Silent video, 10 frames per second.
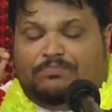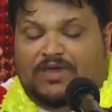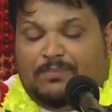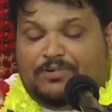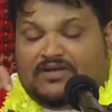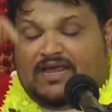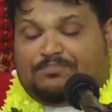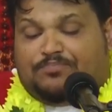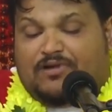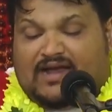people
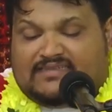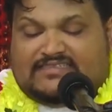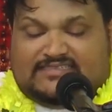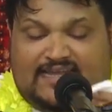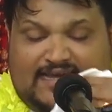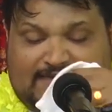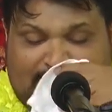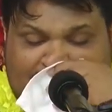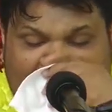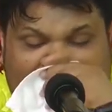that practice negative,